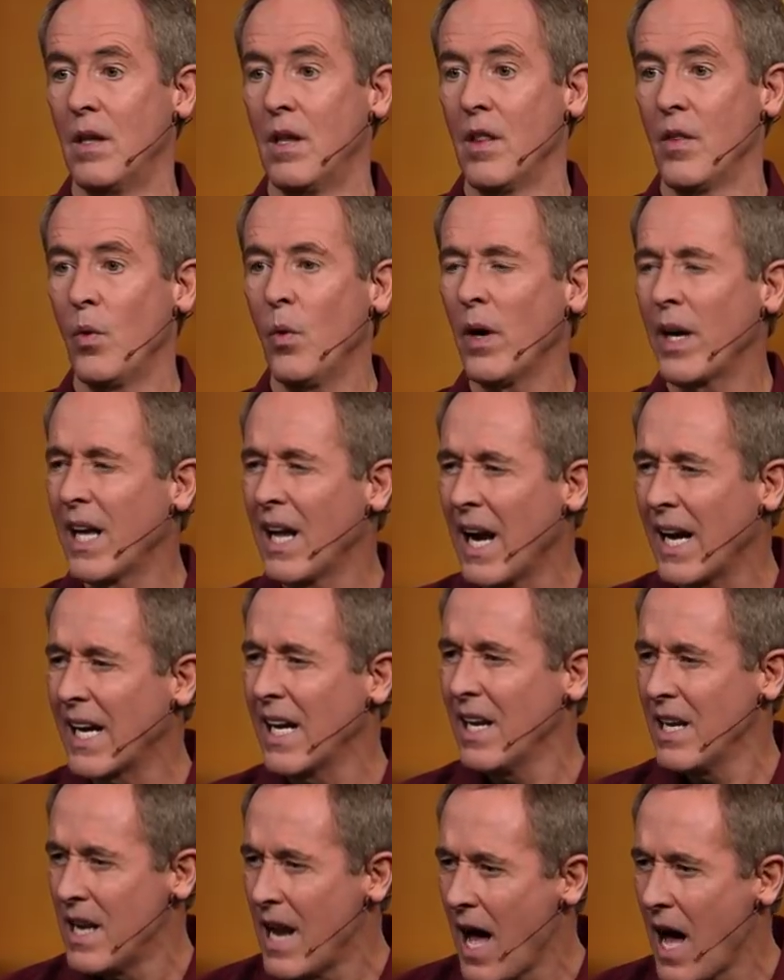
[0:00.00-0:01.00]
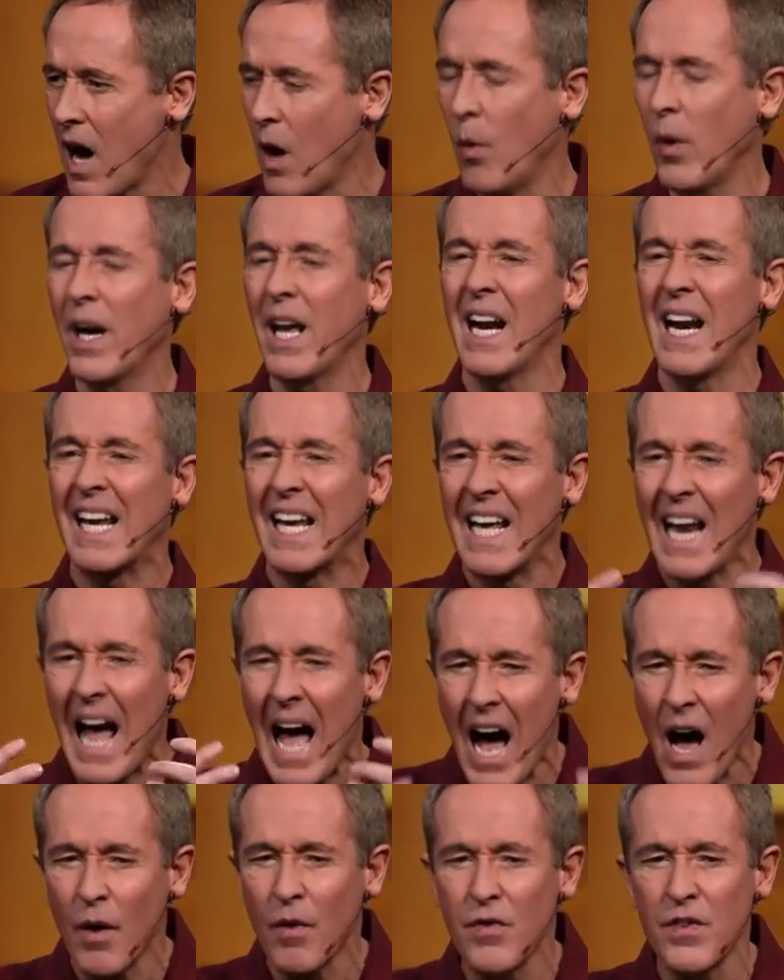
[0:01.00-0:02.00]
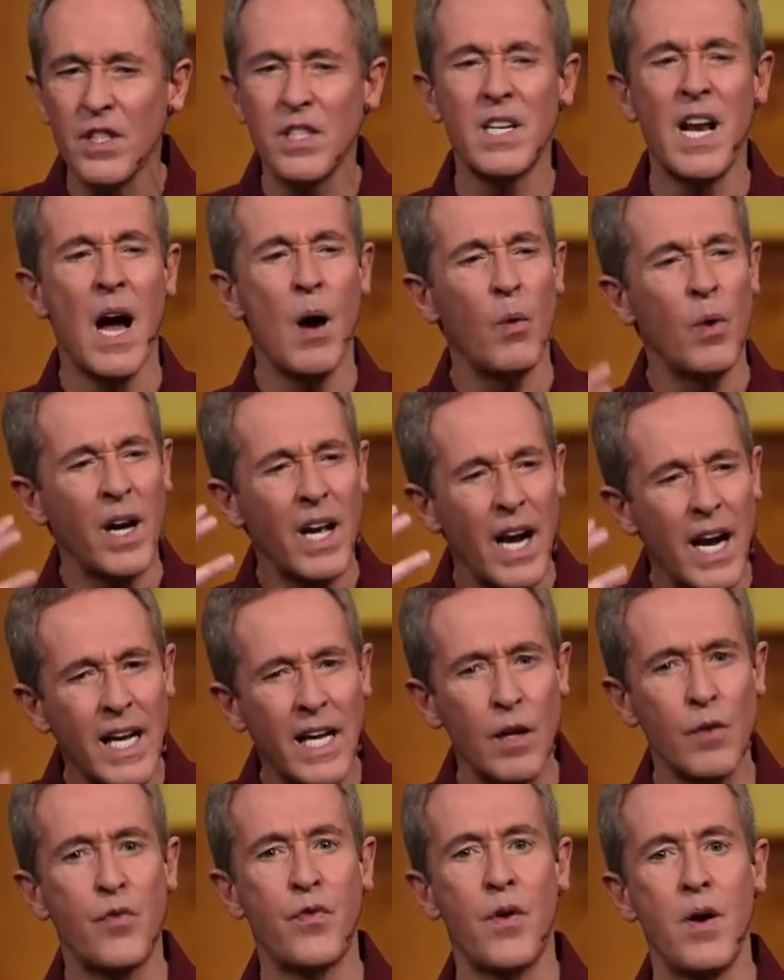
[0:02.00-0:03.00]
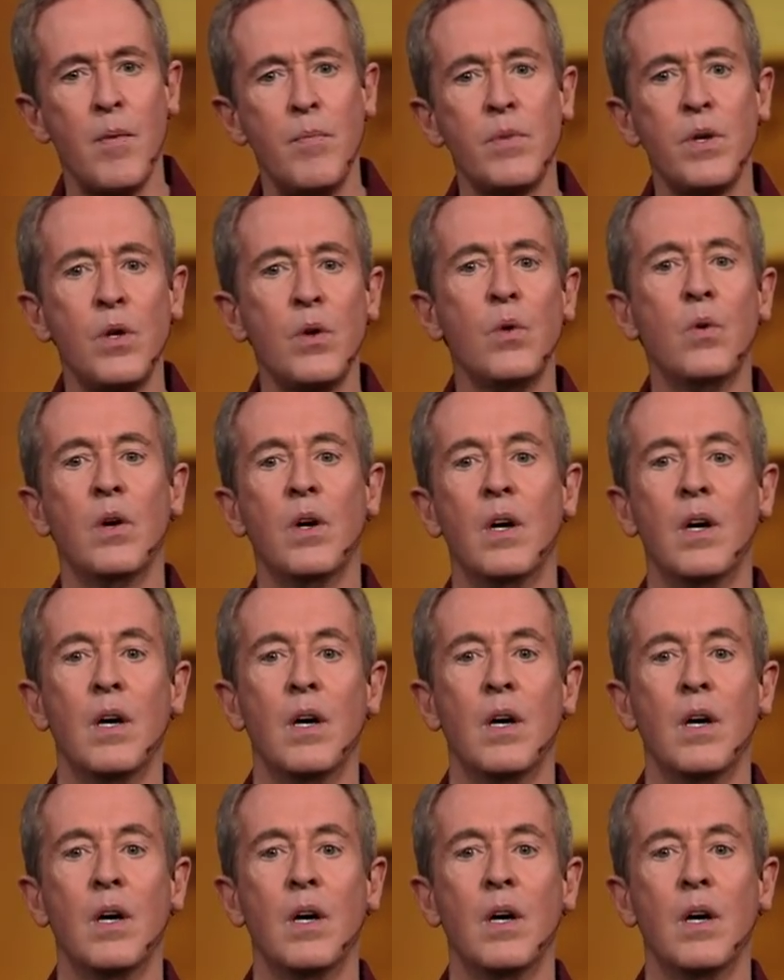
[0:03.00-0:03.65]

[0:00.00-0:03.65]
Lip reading: the what can I get now, what can I get out of this now, what can I get from you